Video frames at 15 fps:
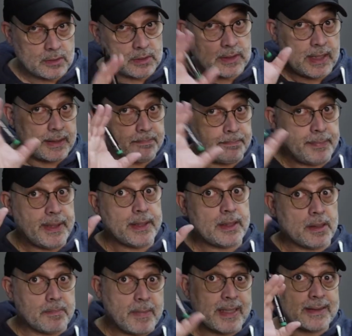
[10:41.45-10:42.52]
It's like big
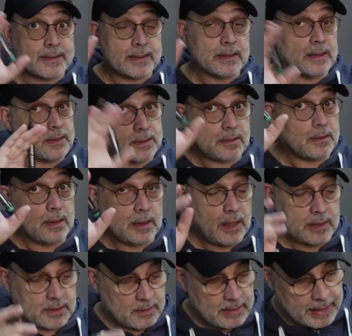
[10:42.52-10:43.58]
and messy,
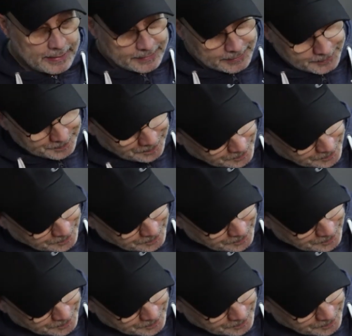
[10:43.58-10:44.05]
lots of light.